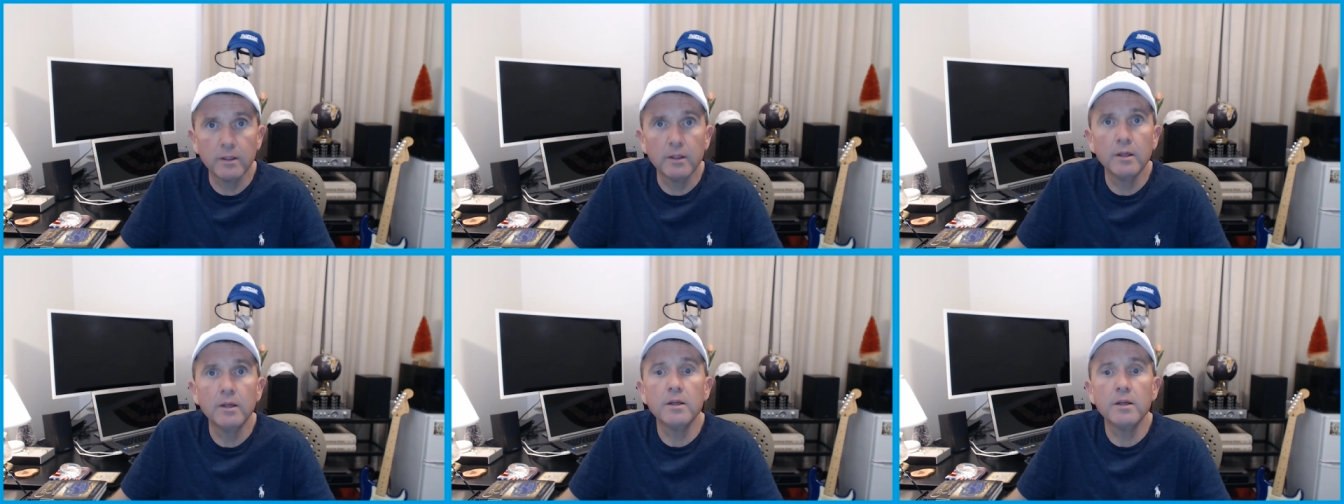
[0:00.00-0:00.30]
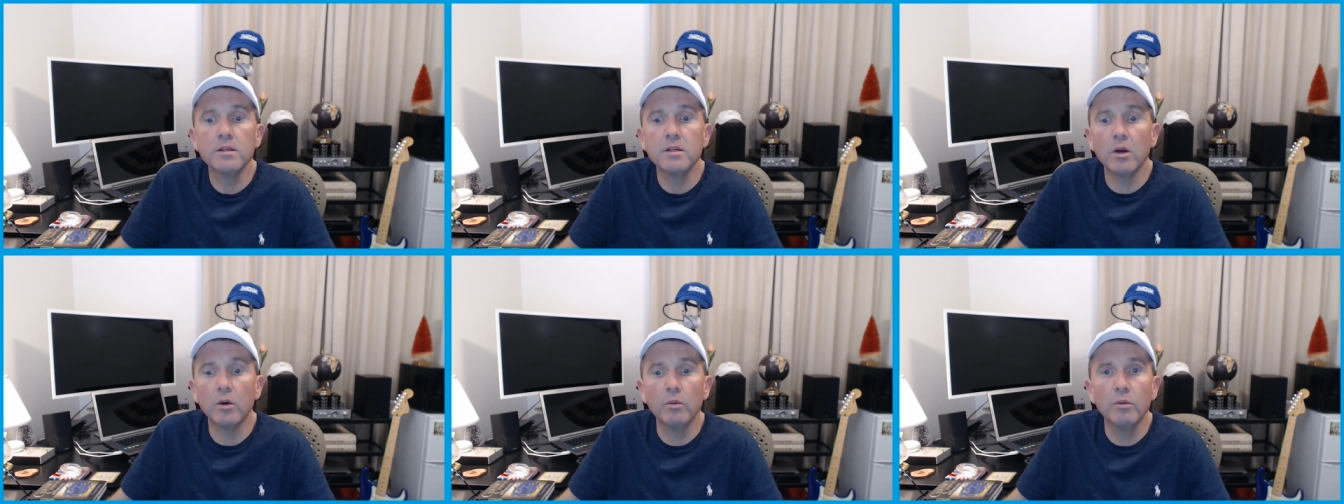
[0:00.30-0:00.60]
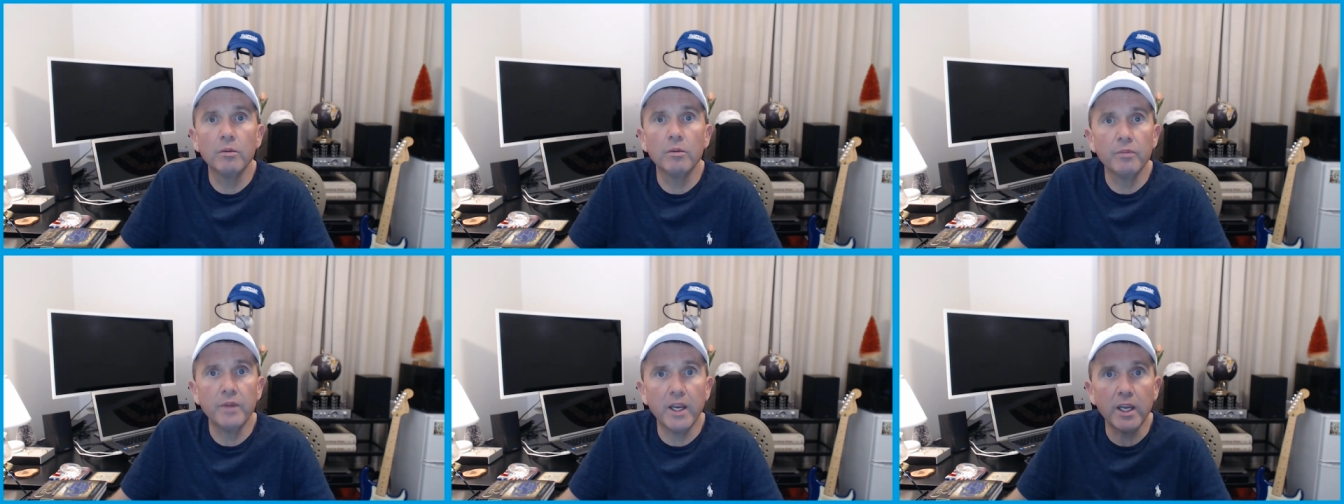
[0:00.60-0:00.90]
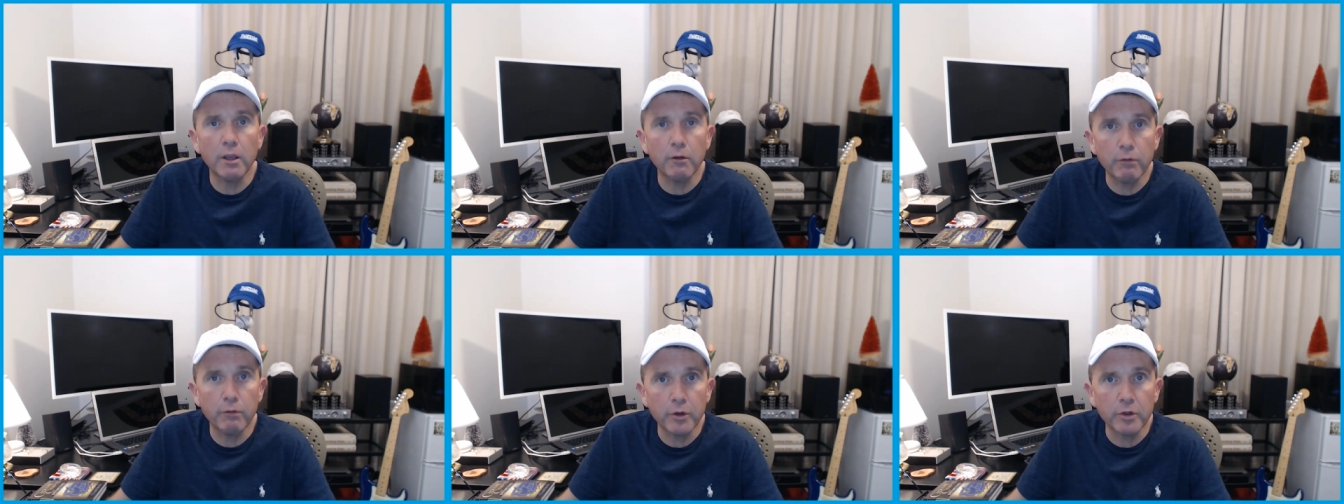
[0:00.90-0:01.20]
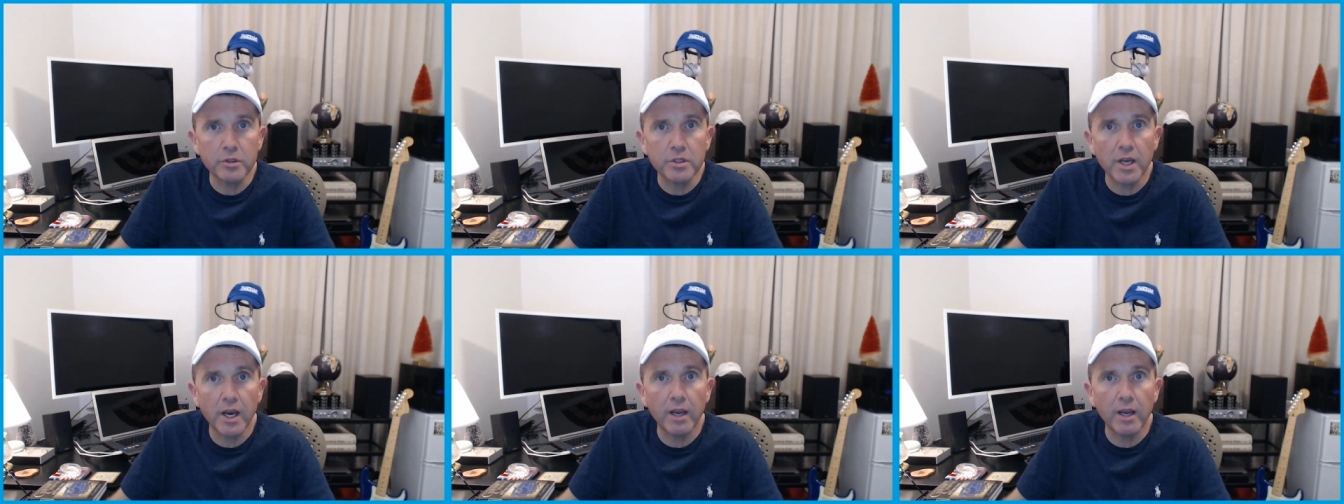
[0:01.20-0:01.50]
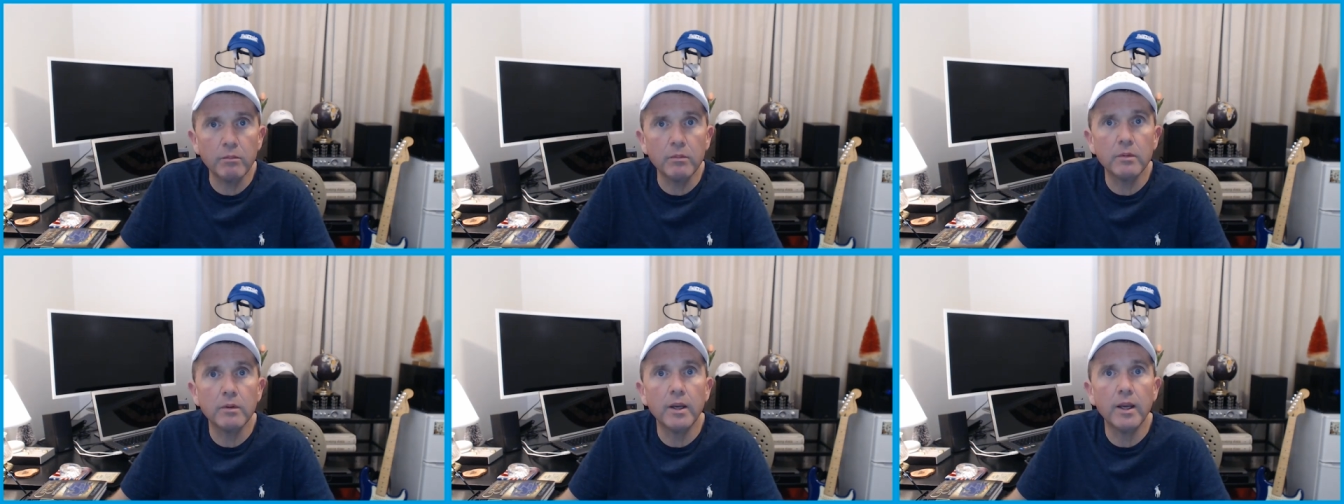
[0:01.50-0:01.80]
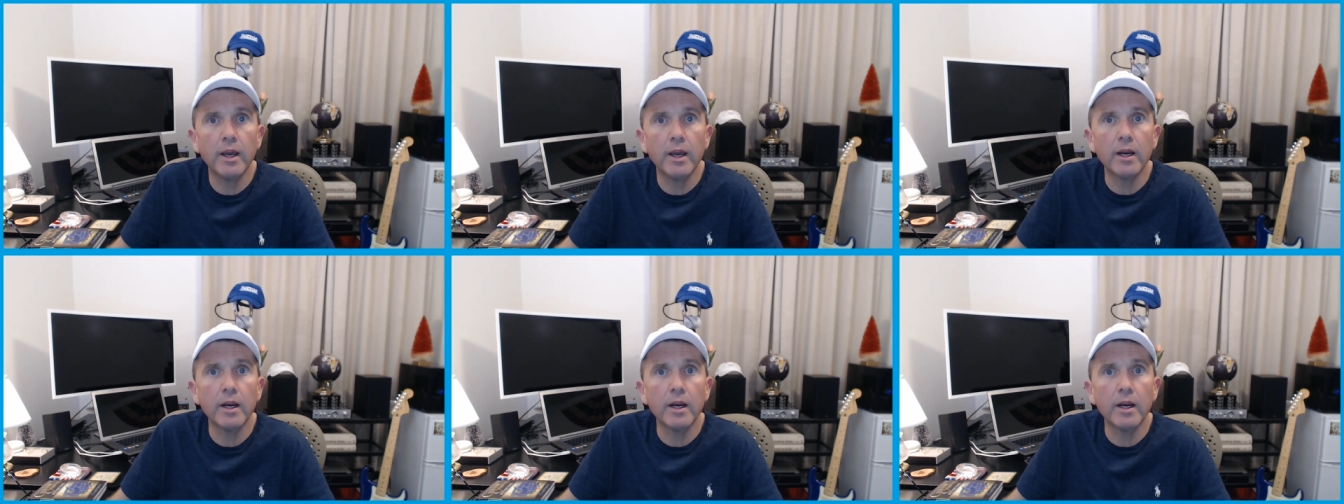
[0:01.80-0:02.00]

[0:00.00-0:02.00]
So thank you for your time, and